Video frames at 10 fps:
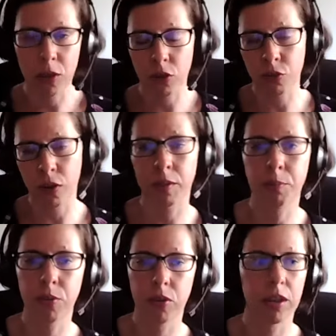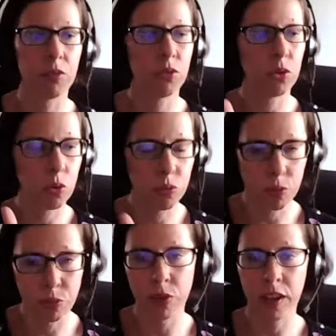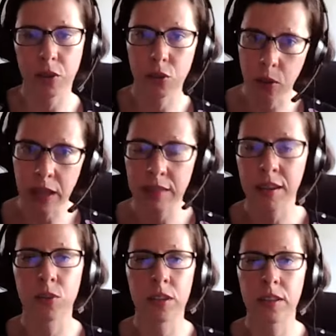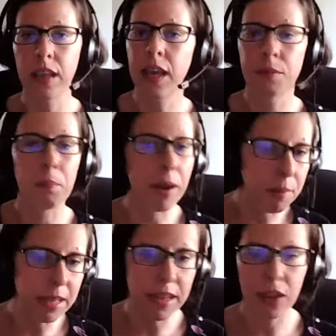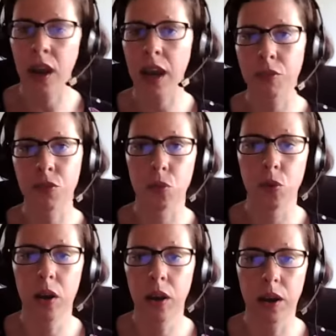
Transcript: because for example, if you go from 4,000 to 8,000, might mean that you have to